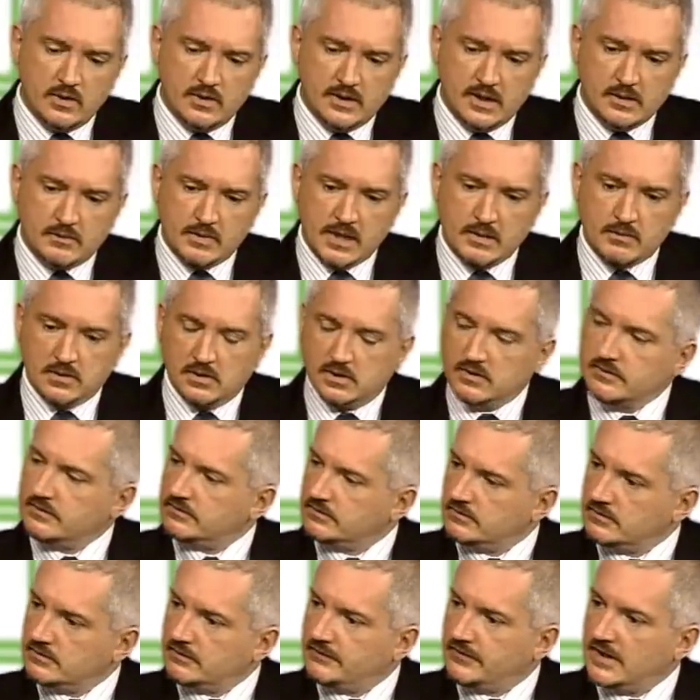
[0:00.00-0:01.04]
need people
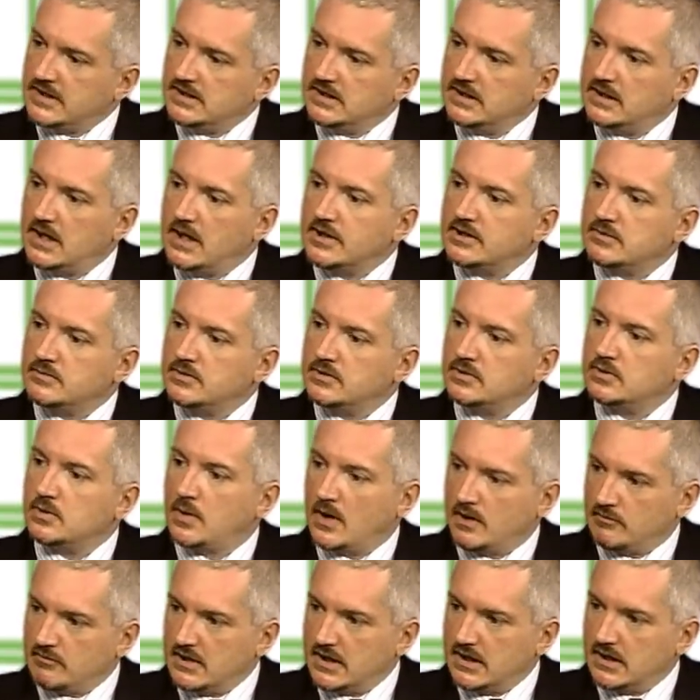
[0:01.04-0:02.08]
facing customers
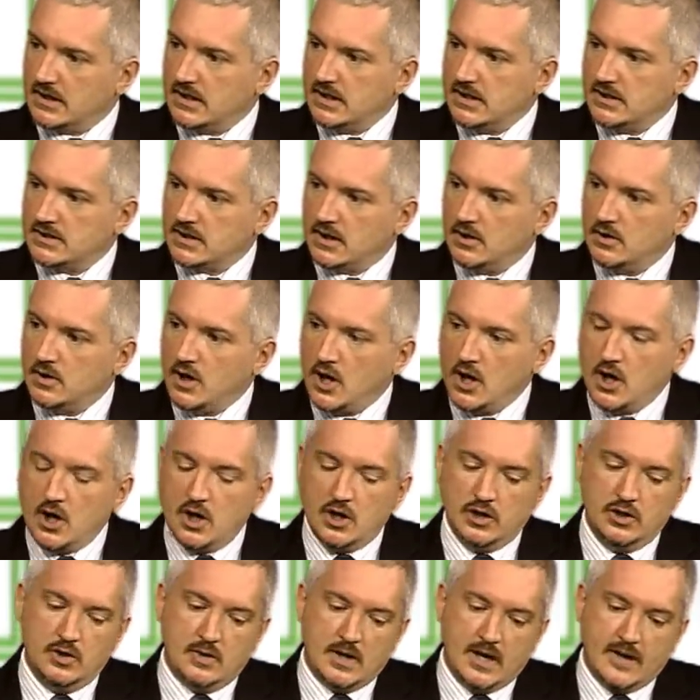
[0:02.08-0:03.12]
quite regularly, so
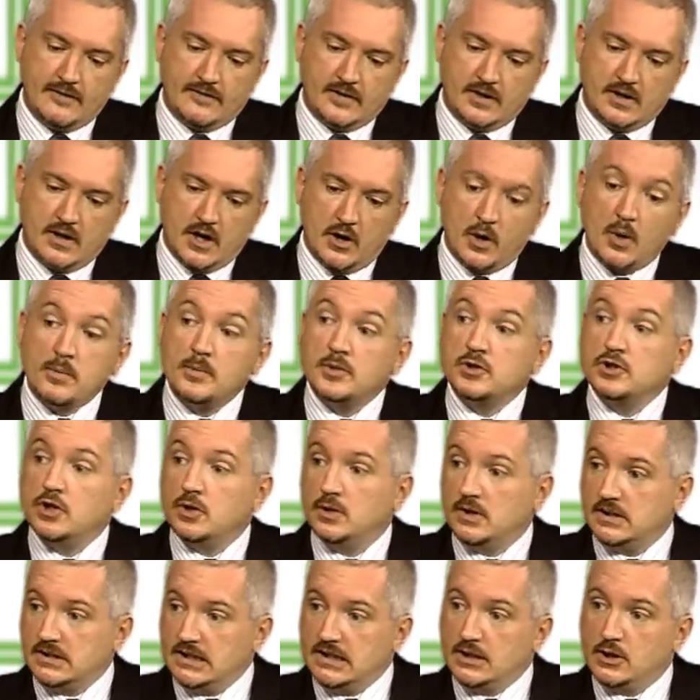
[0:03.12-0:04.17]
you have an
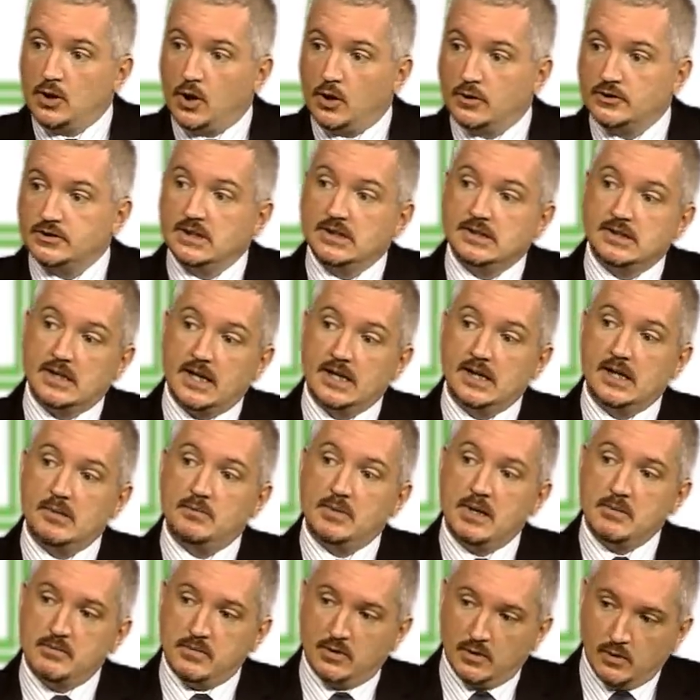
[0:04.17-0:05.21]
opportunity cost in taking
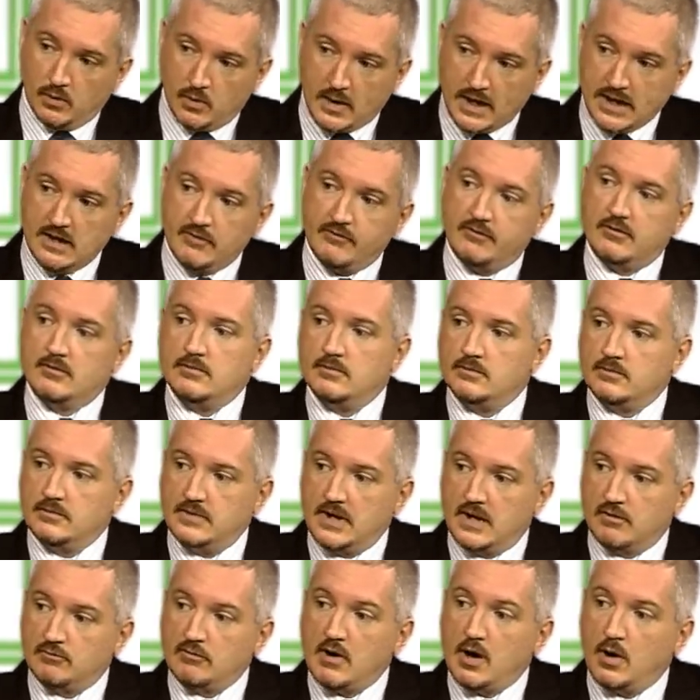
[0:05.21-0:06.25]
people away from
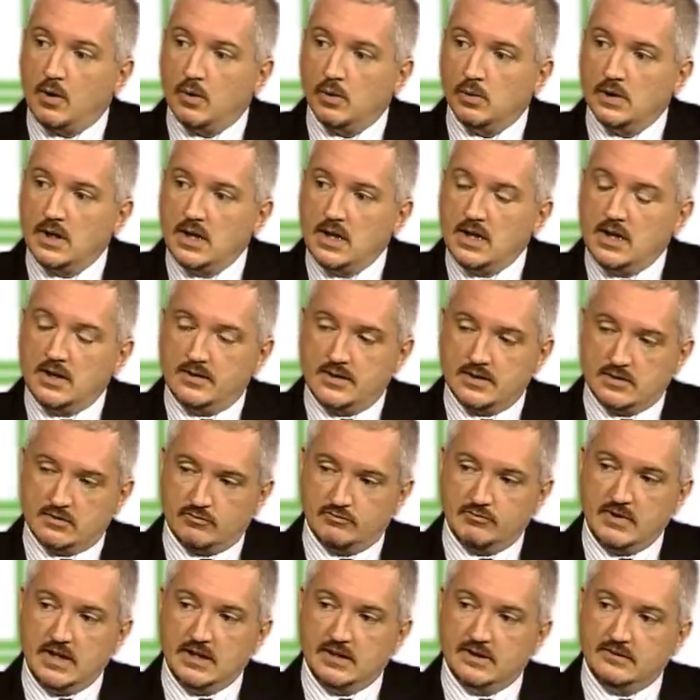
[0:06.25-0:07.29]
their role, there's a
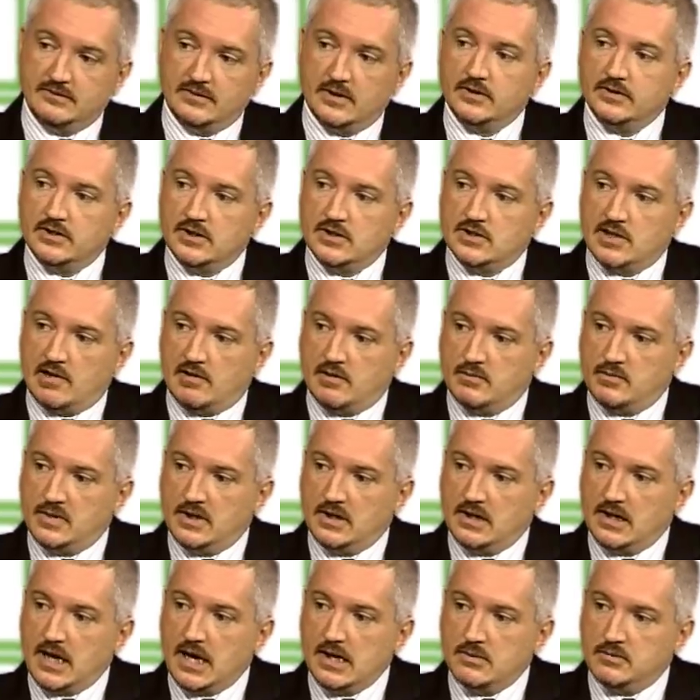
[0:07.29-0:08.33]
real advantage there in
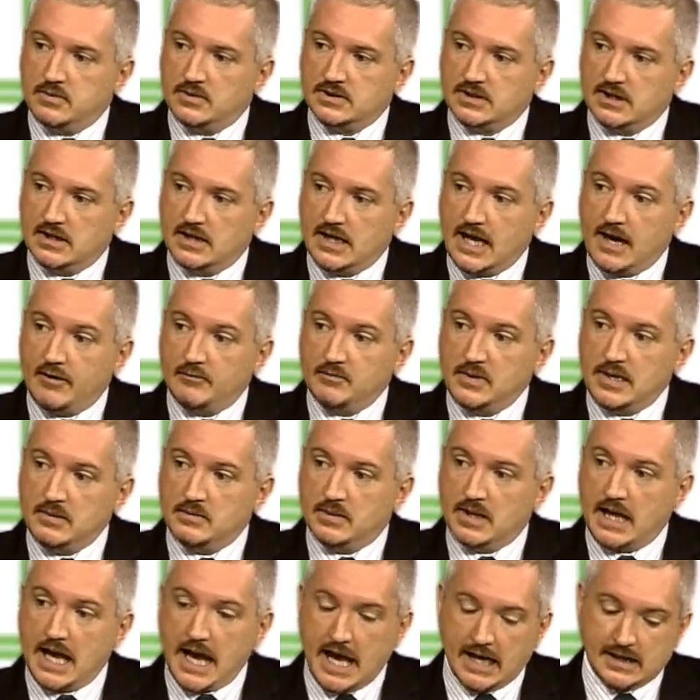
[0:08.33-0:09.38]
being able to have
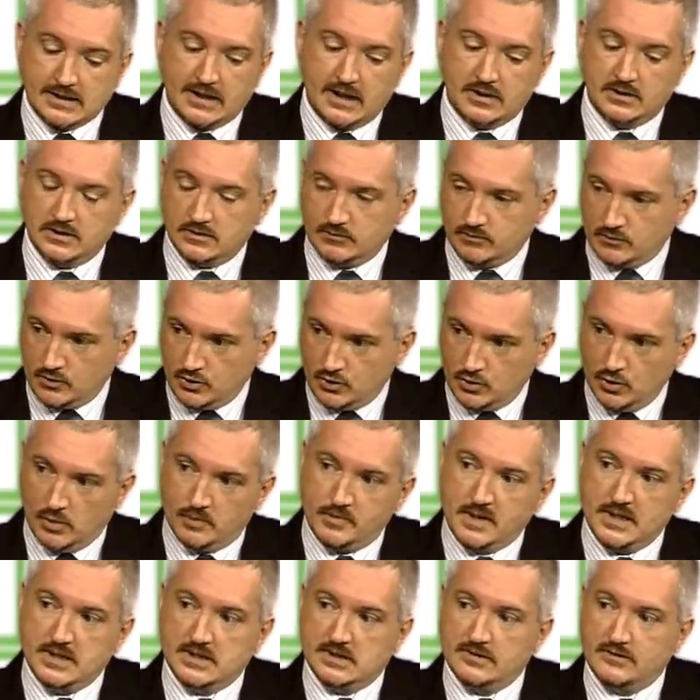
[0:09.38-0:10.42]
people access short
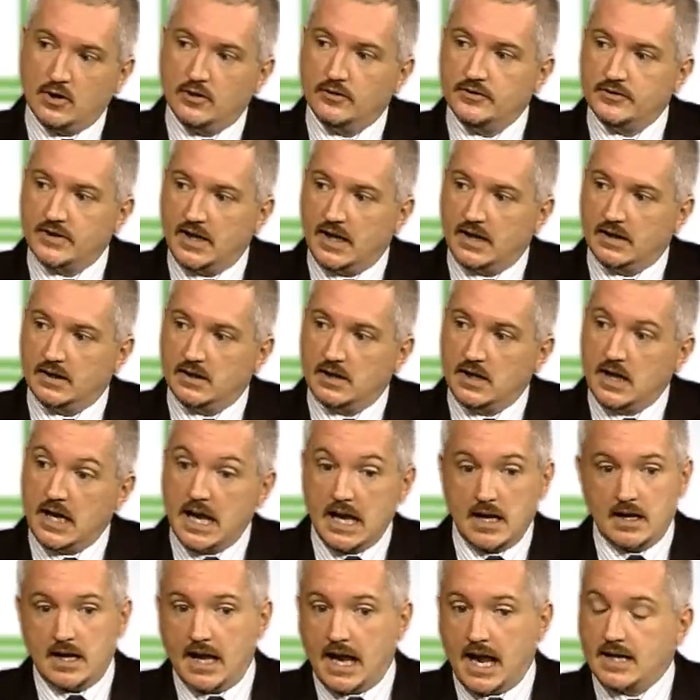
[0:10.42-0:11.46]
pieces of content
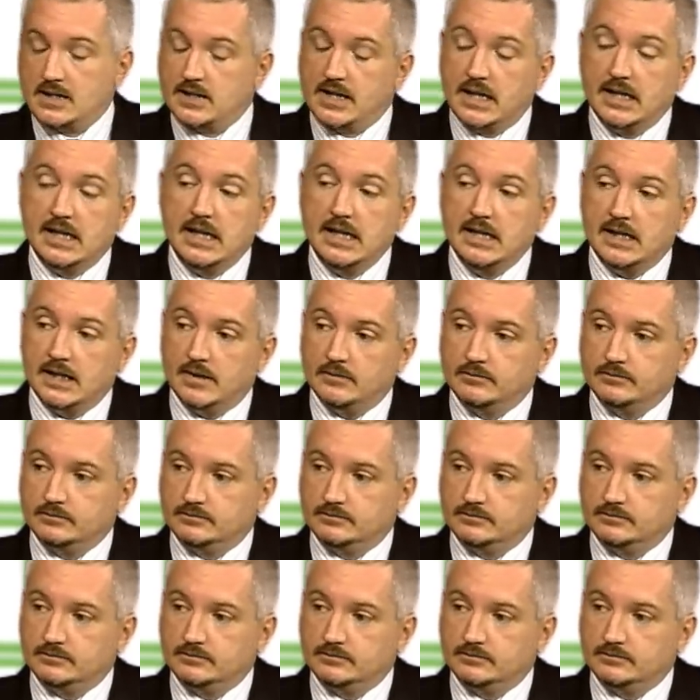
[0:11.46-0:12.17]
as they need it.